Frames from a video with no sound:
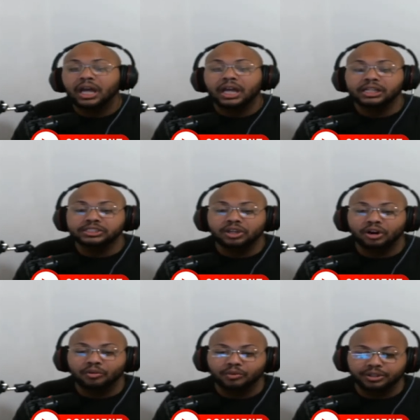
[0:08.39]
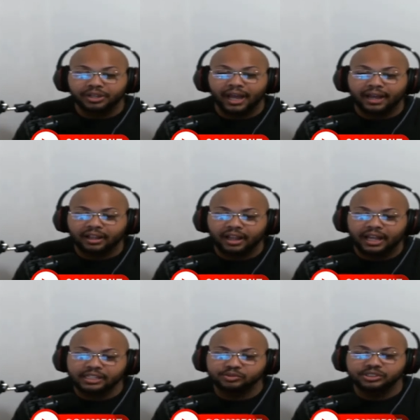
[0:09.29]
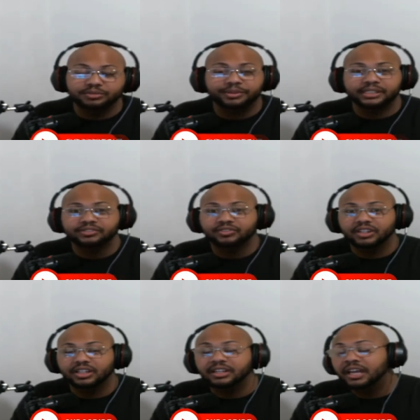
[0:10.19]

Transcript: It's called When You Got Class with Your Best Friend.